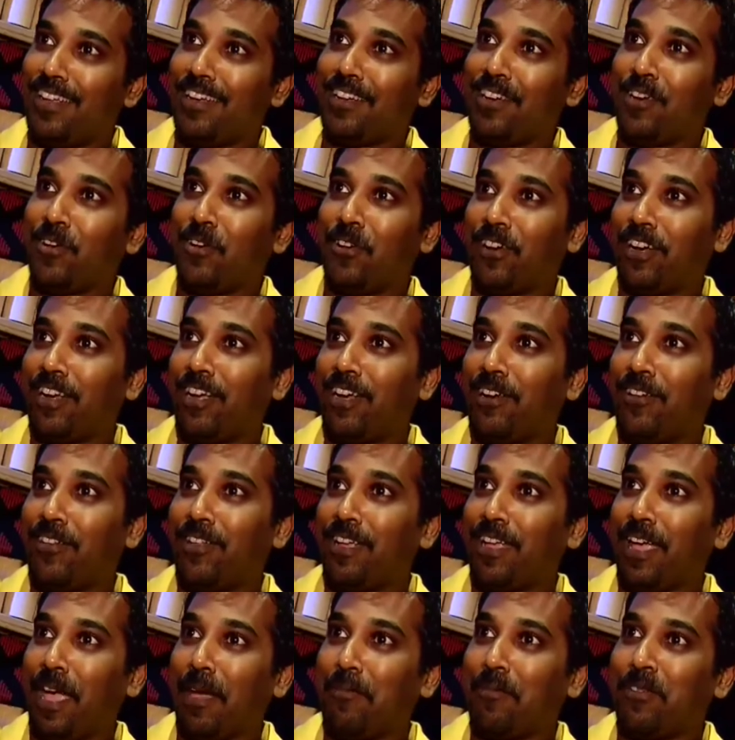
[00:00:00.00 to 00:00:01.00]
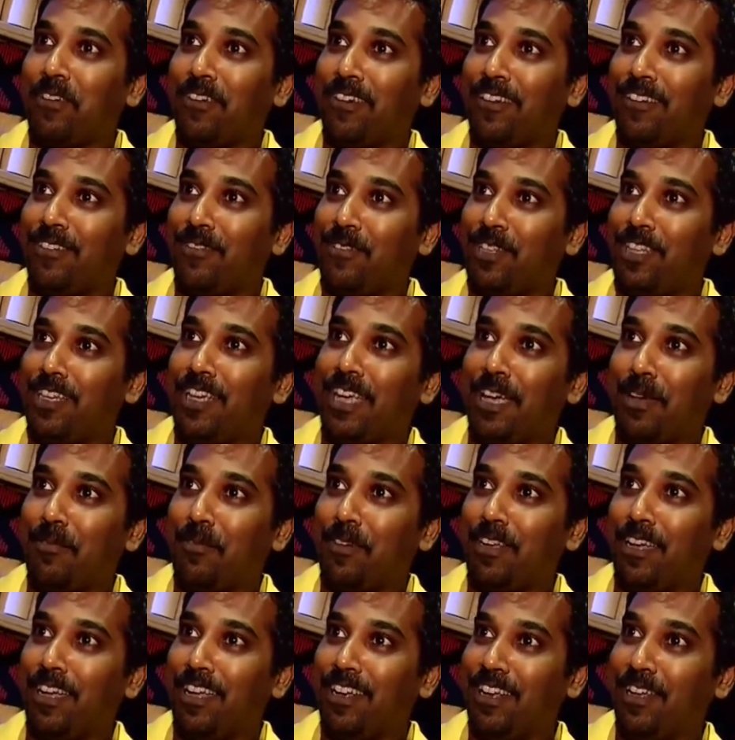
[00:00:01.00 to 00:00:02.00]
then get on the camera with the
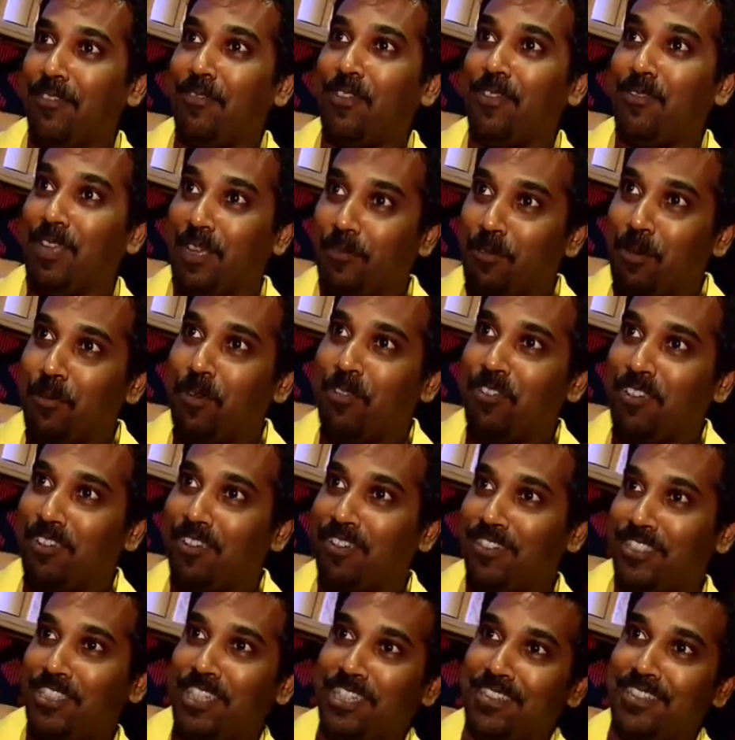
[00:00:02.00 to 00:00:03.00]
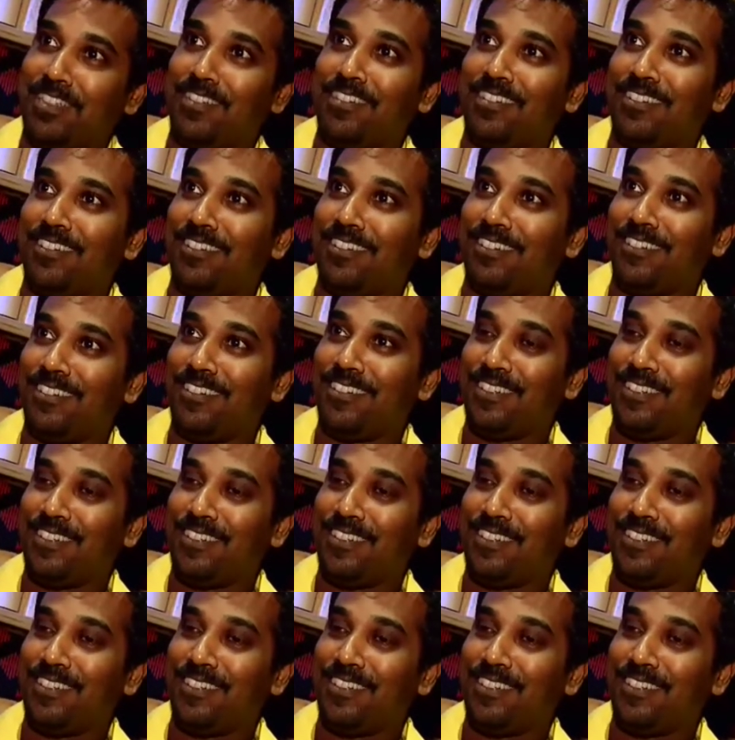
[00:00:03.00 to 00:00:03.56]
camera and everybody, everybody chasing the